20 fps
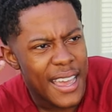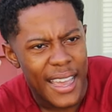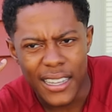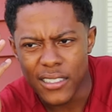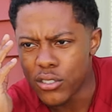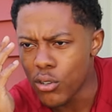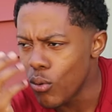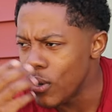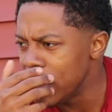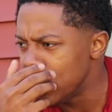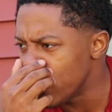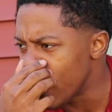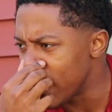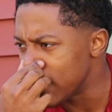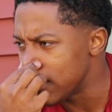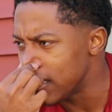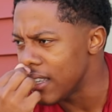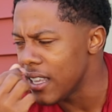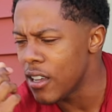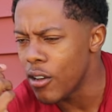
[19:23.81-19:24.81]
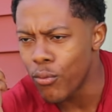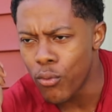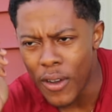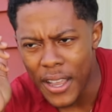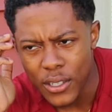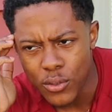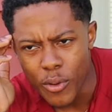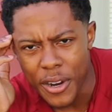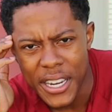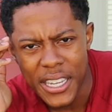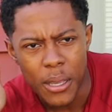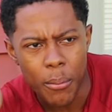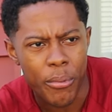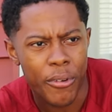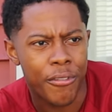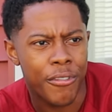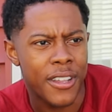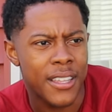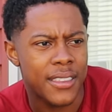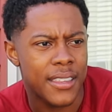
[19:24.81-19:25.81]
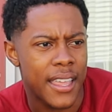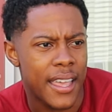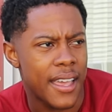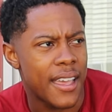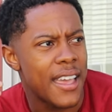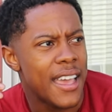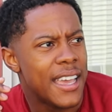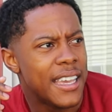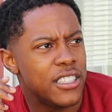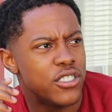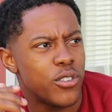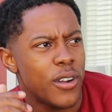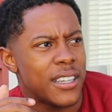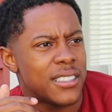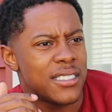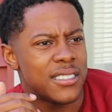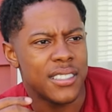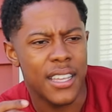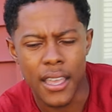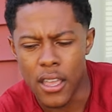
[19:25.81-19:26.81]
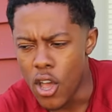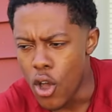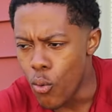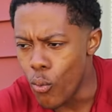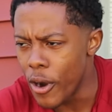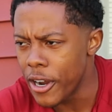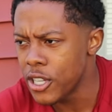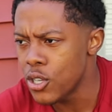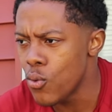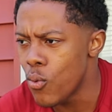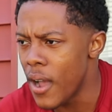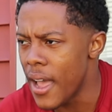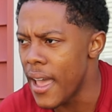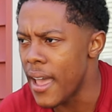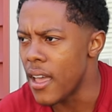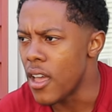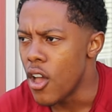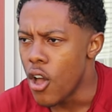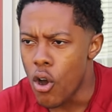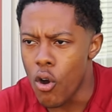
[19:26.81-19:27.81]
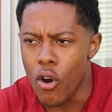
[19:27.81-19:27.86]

And so he tries to think of ways where he can prevent that. He tries to say, where you at?